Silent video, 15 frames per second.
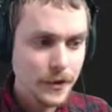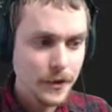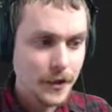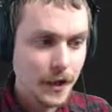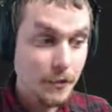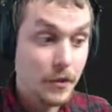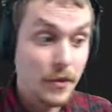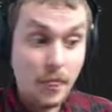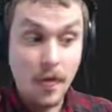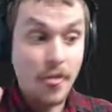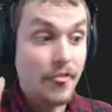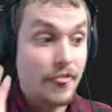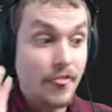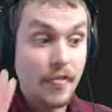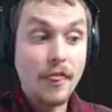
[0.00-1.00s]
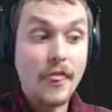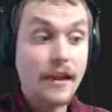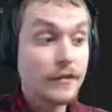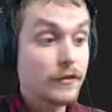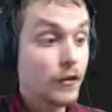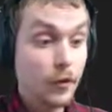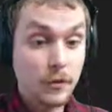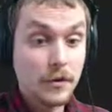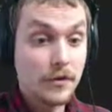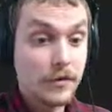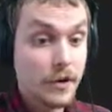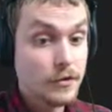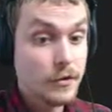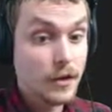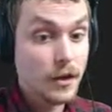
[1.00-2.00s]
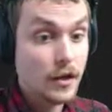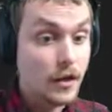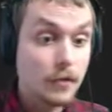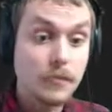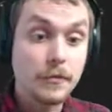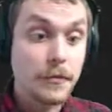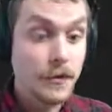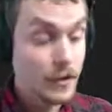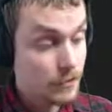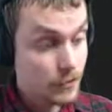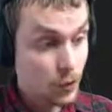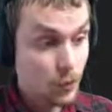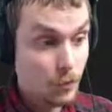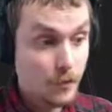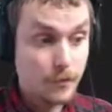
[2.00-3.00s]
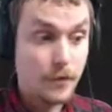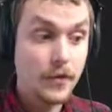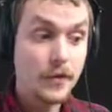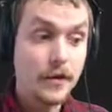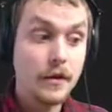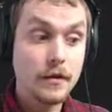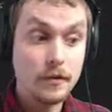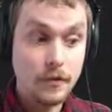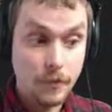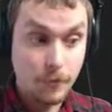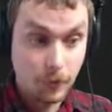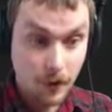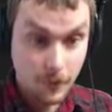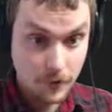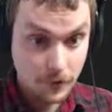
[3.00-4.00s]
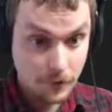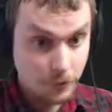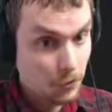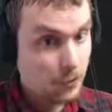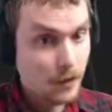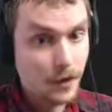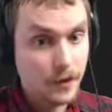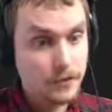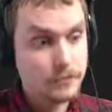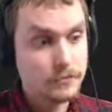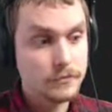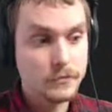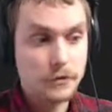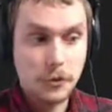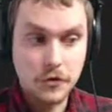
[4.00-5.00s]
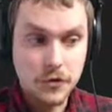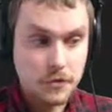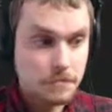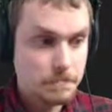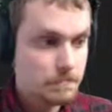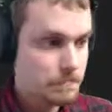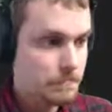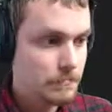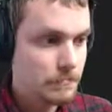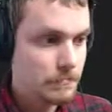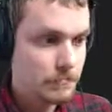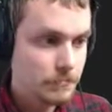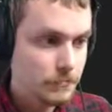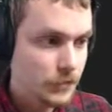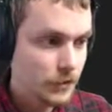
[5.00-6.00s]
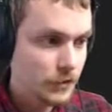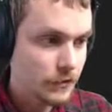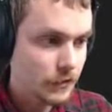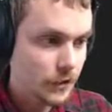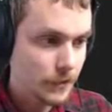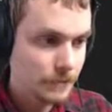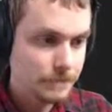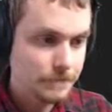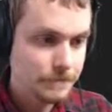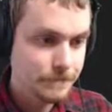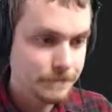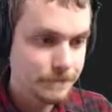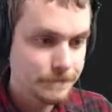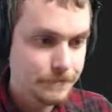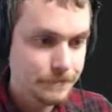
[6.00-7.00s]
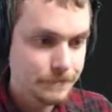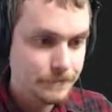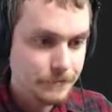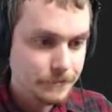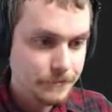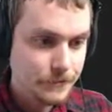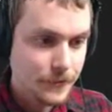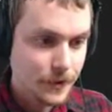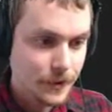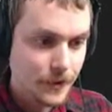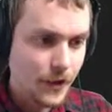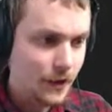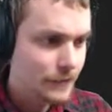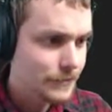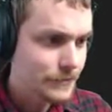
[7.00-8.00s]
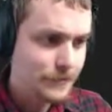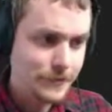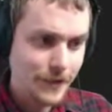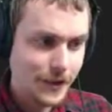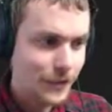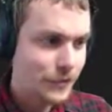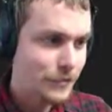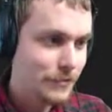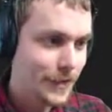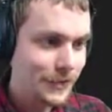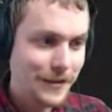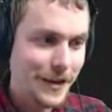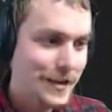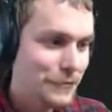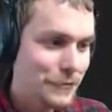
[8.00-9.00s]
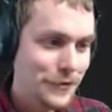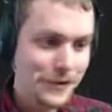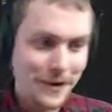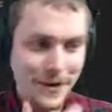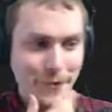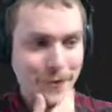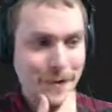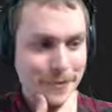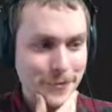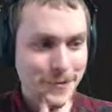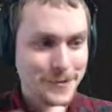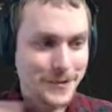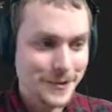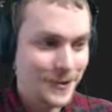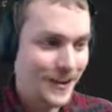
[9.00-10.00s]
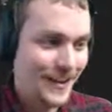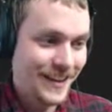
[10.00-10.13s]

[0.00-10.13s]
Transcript: Uh, but that's the only reason I do it here is because invoke rest method, the parameter is URI. So just, just, um, yeah, yeah, that's, that's kind of, that's kind of what I'm doing too.